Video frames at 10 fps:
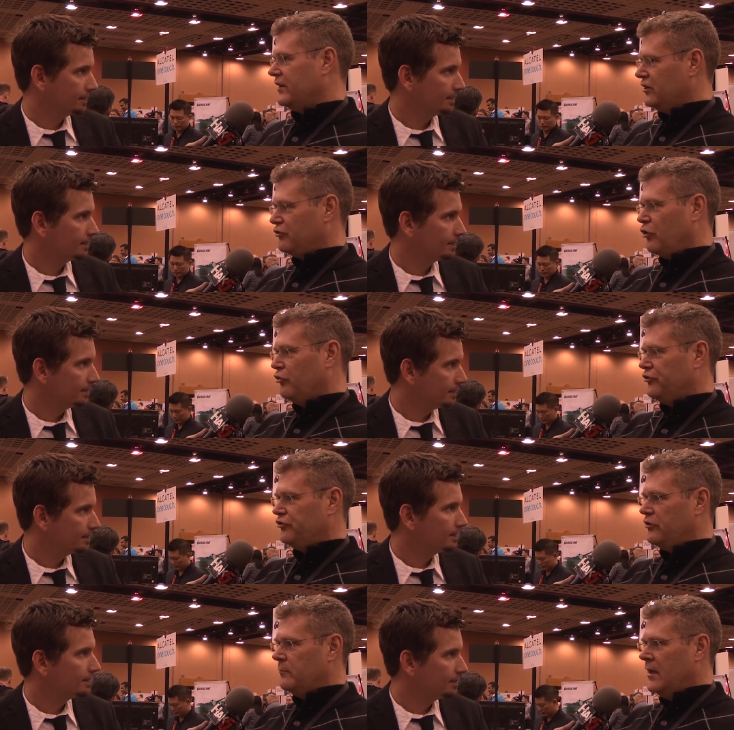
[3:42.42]
Speaker 1: And the control
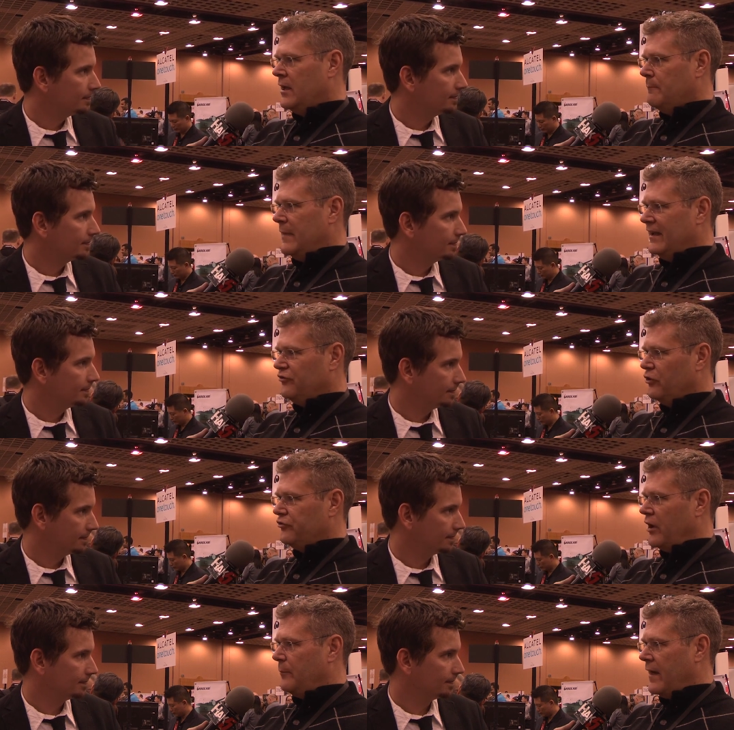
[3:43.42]
system makes those
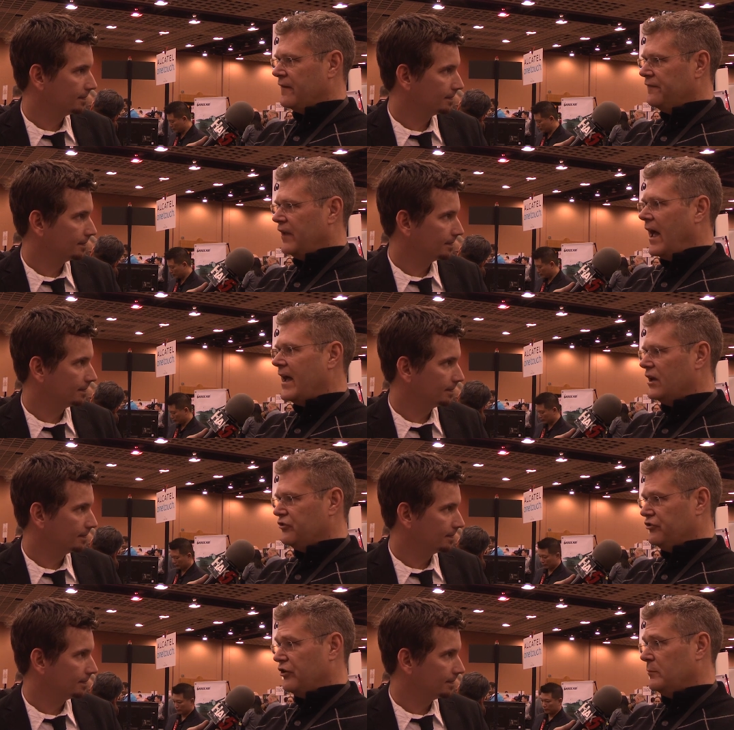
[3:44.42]
up on the fly. It
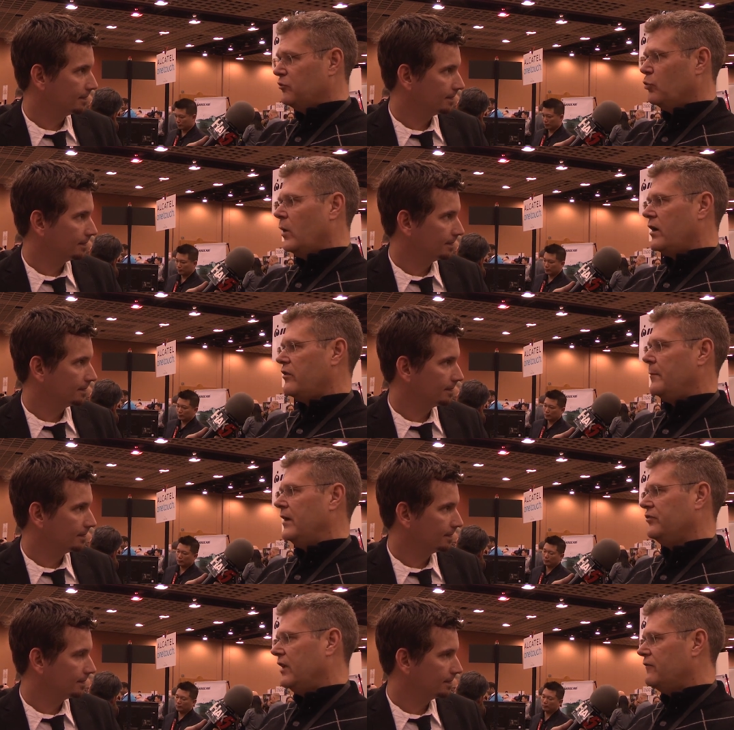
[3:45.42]
determines what are the
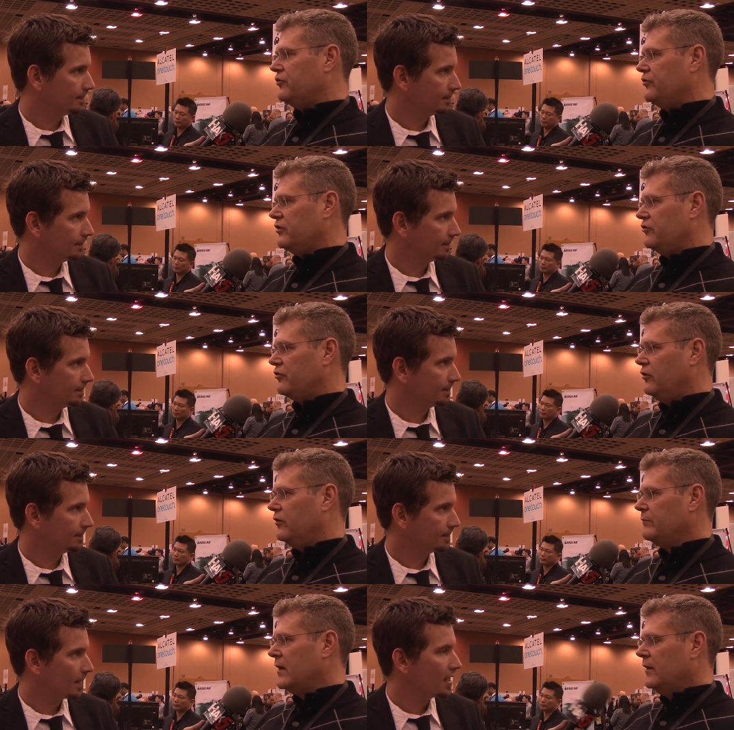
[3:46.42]
best levers to control.
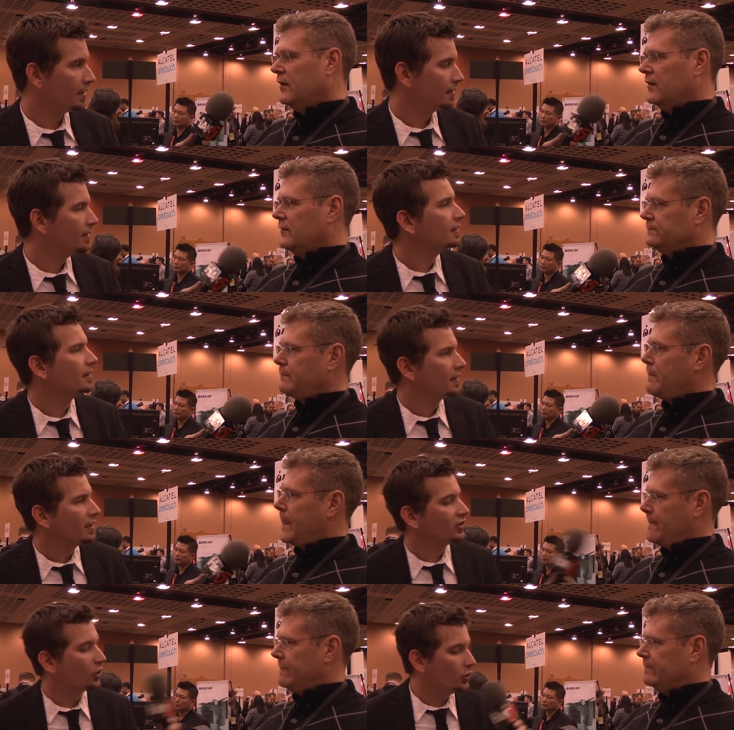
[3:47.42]

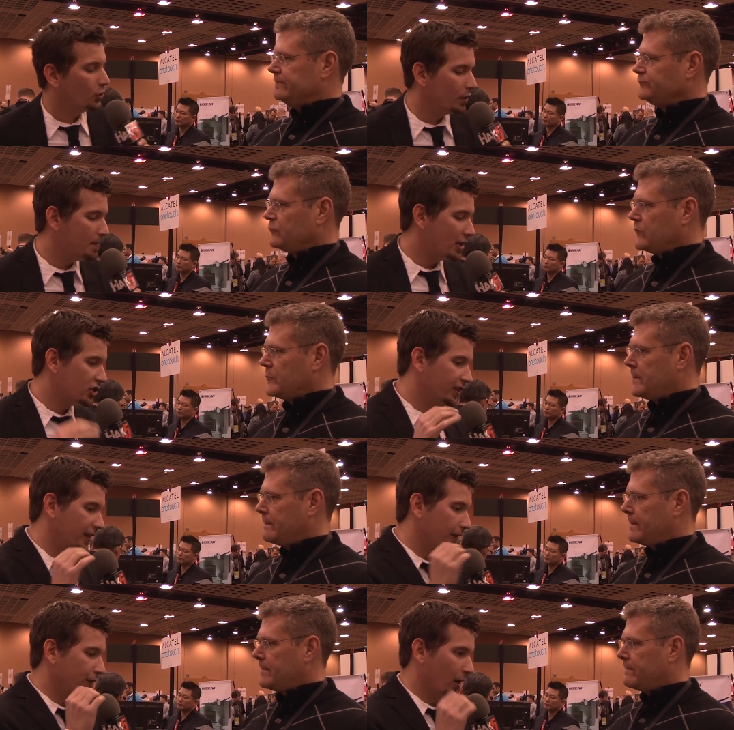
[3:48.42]
Speaker 2: So you had mentioned
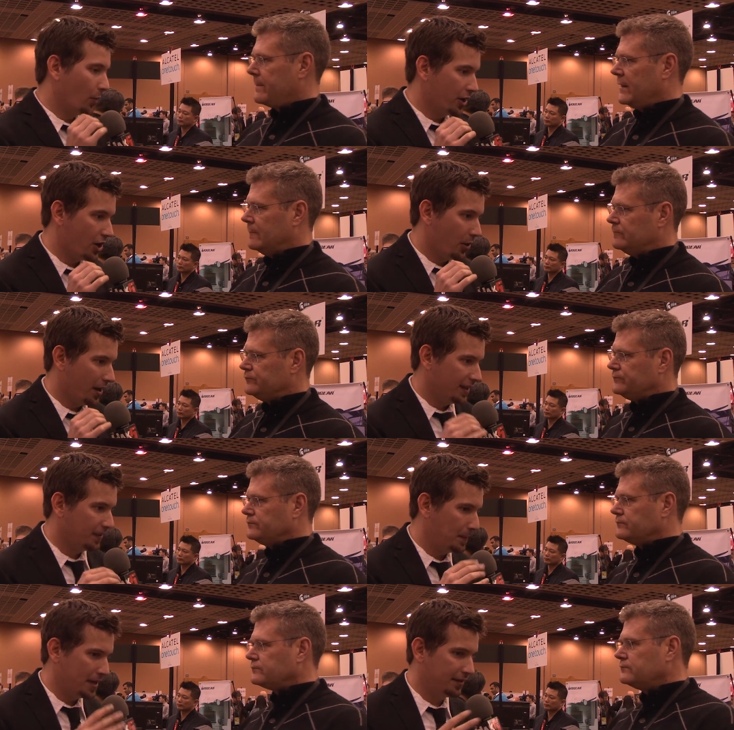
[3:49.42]
safety. I want to know, has
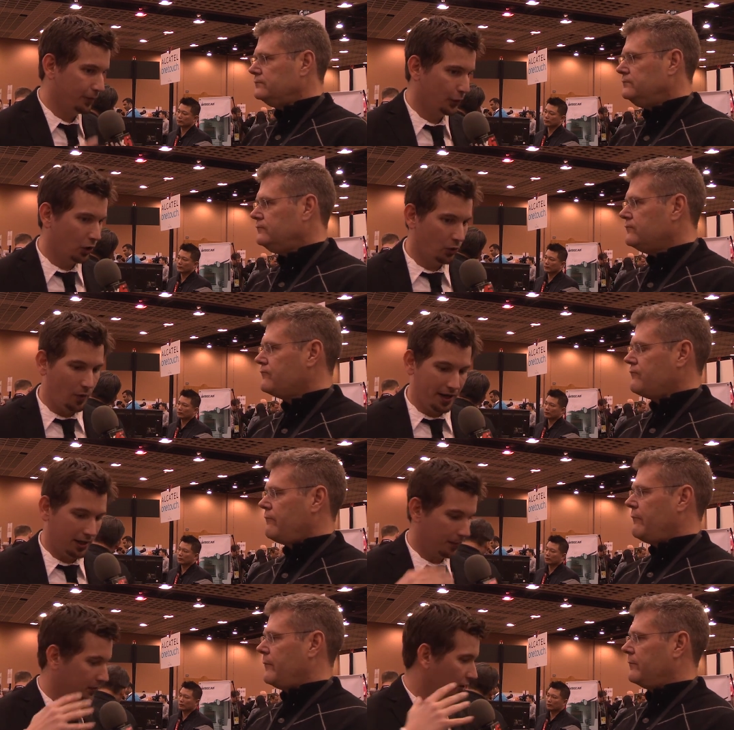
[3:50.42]
it been difficult when it
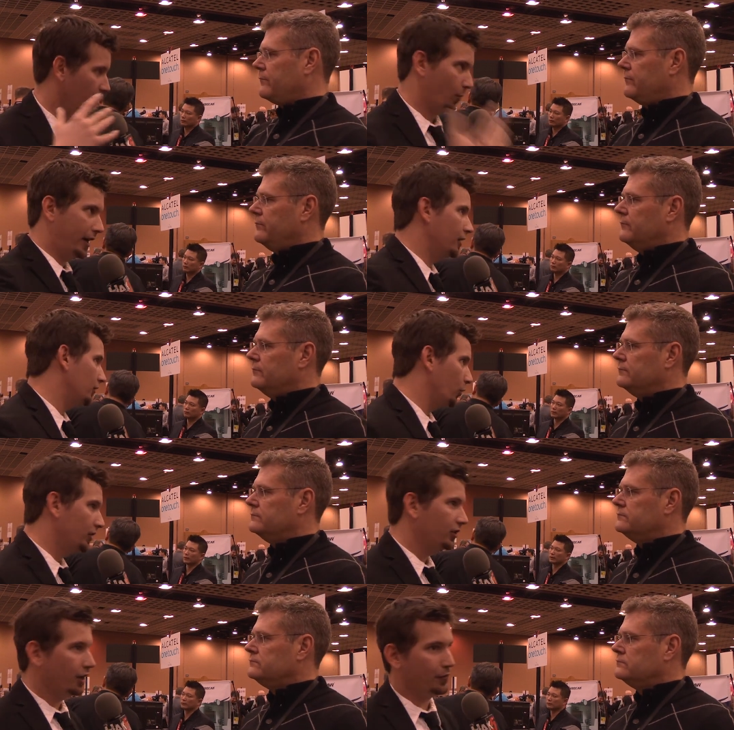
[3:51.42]
comes to the regulatory
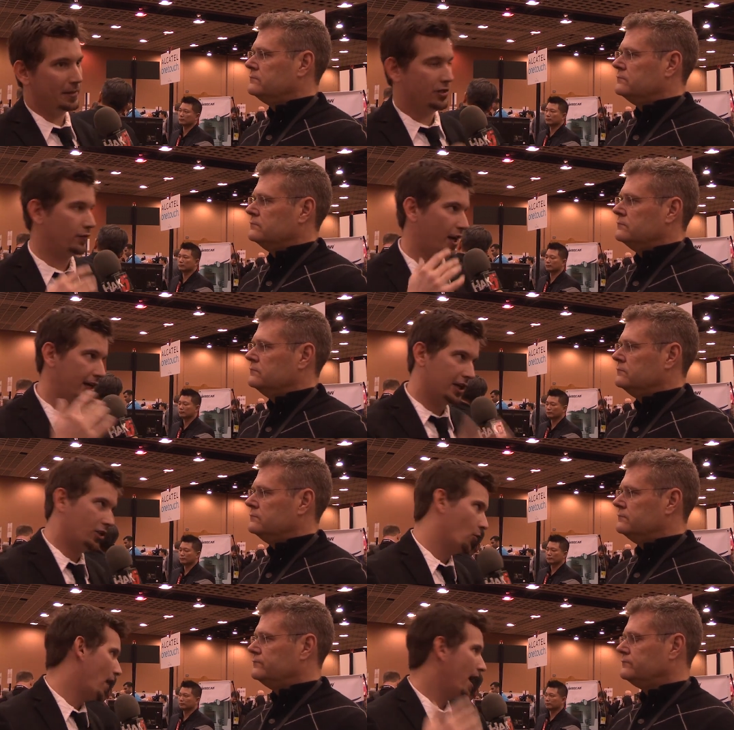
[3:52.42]
stuff? I mean, you've got to get
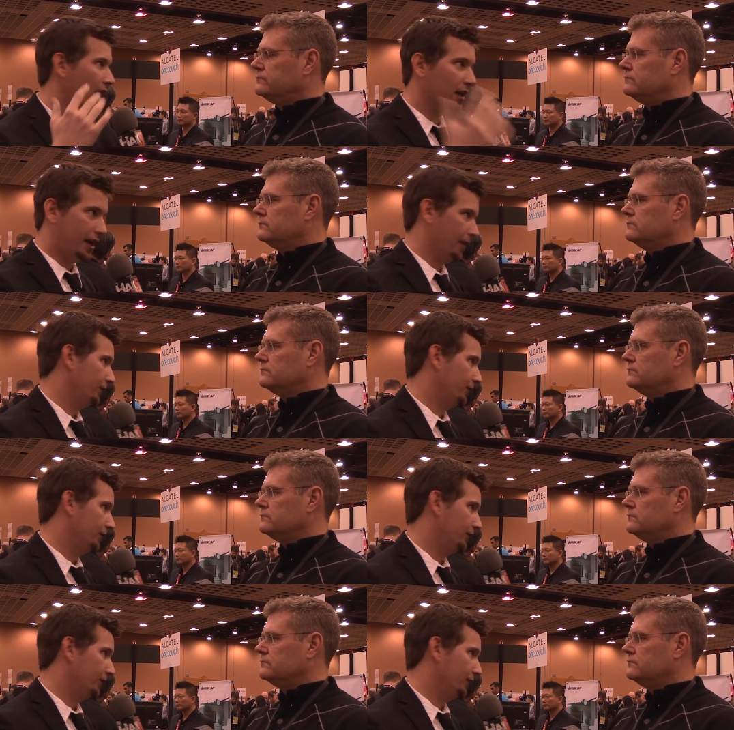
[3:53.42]
UL and